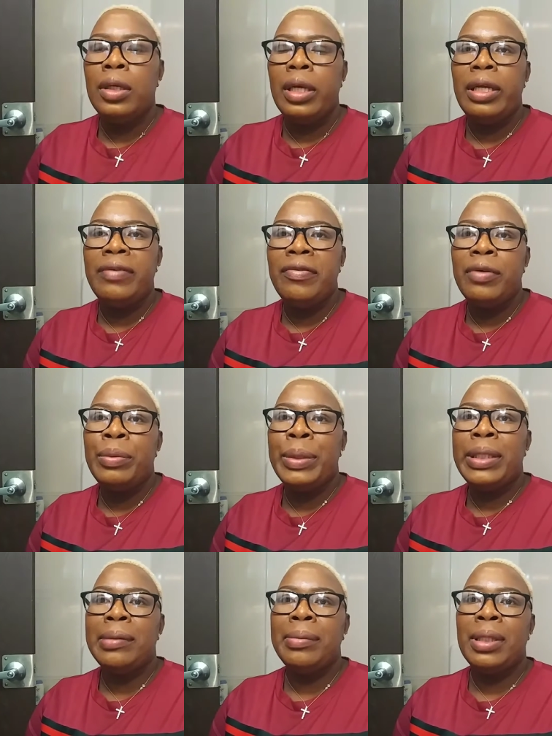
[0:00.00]
Hey everyone,
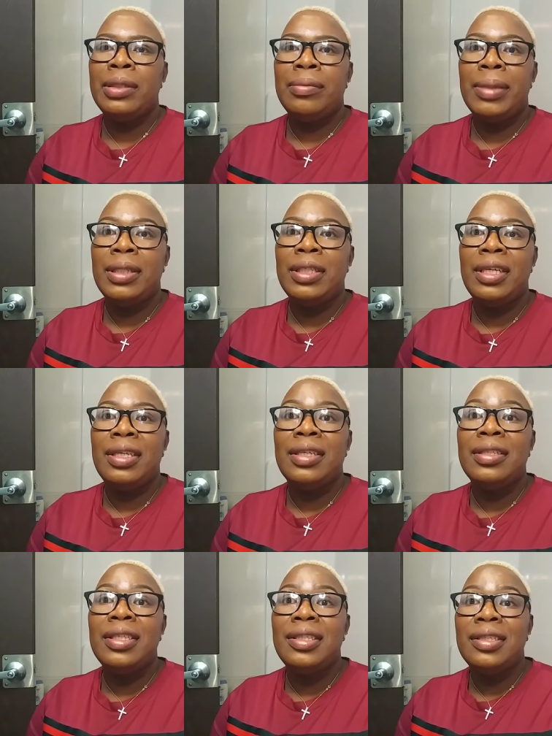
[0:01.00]
welcome back to my
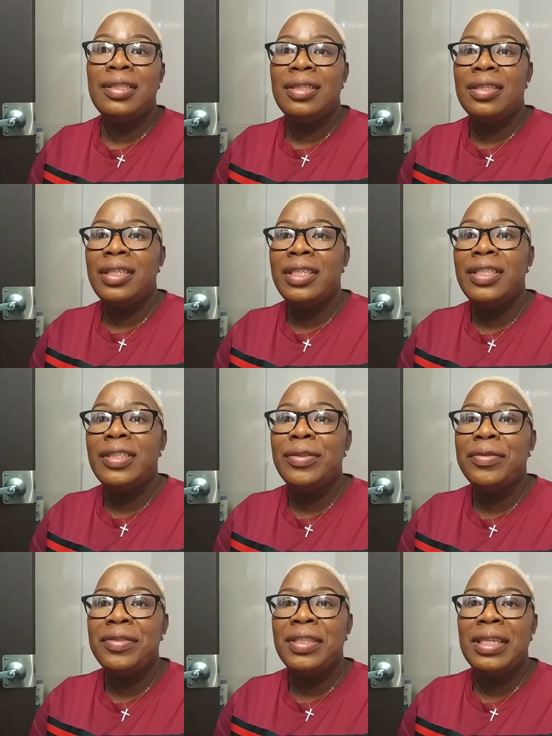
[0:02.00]
channel. This is your girl
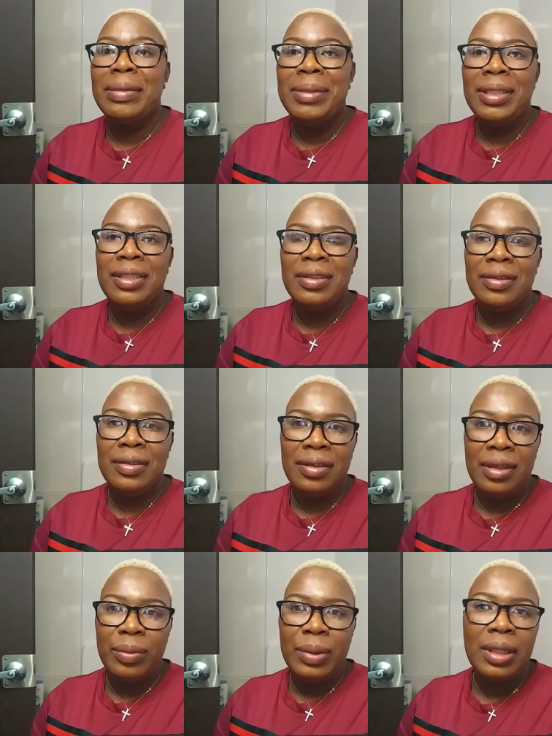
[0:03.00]
Sofie coming to you
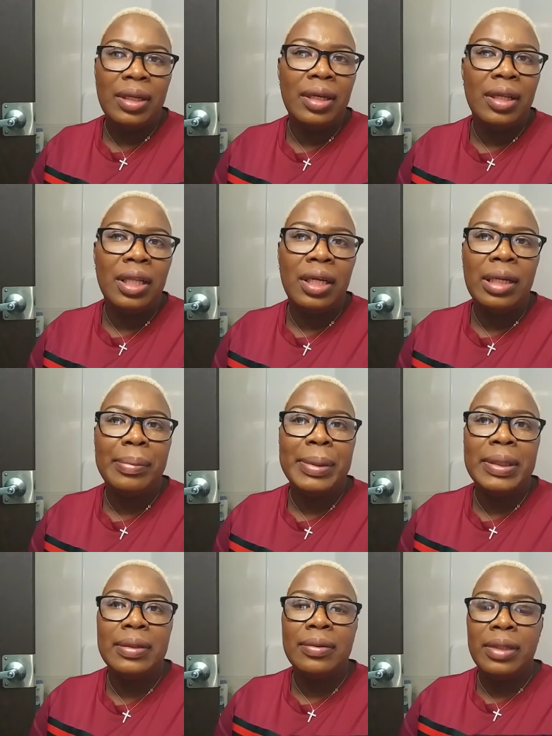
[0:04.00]
today with another
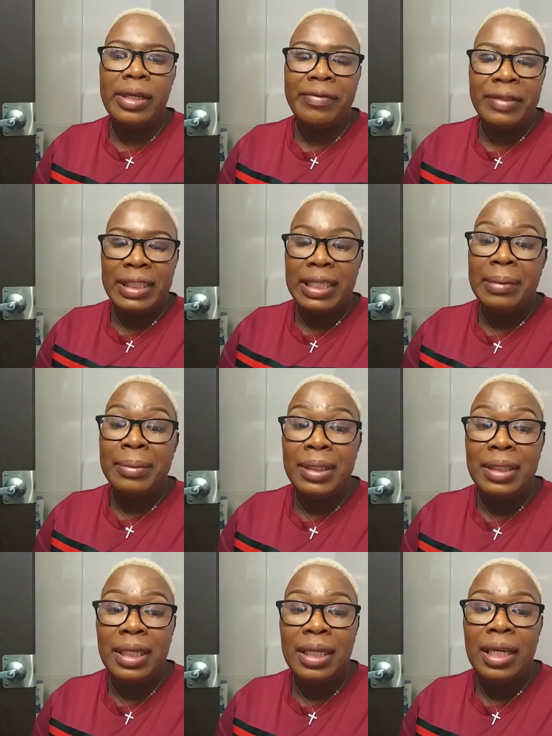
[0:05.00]
episode of A Psalms
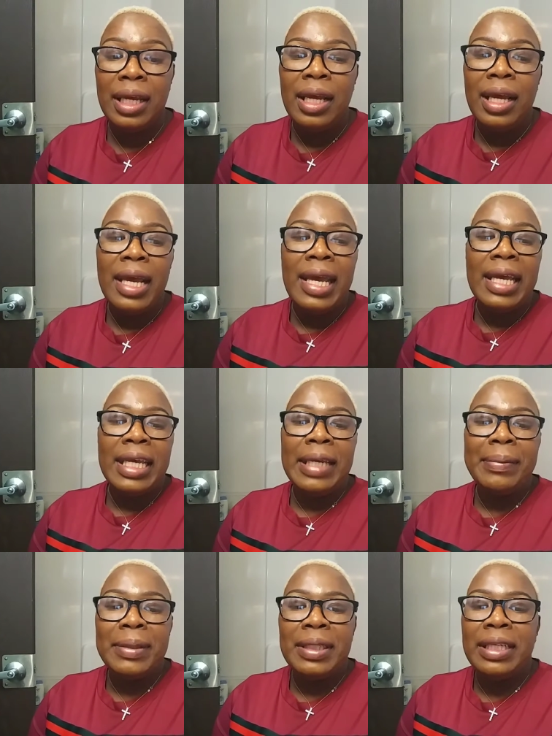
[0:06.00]
a Day.
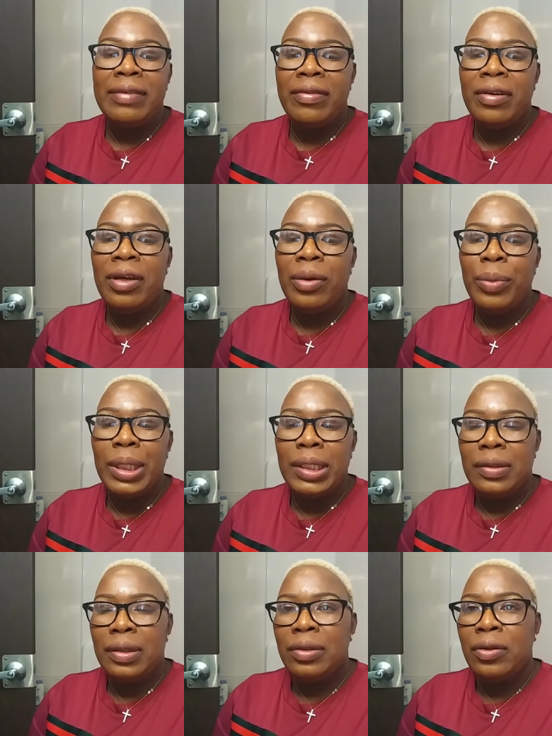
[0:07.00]
Keeps the devil away.
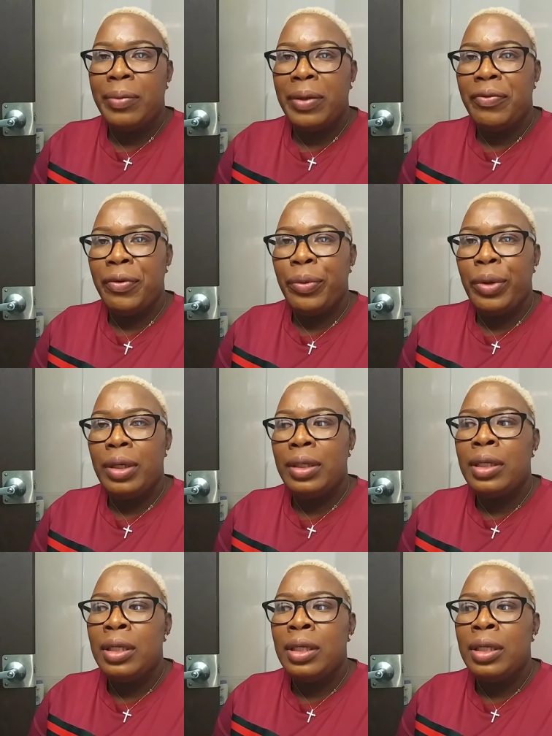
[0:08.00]
So I hope everyone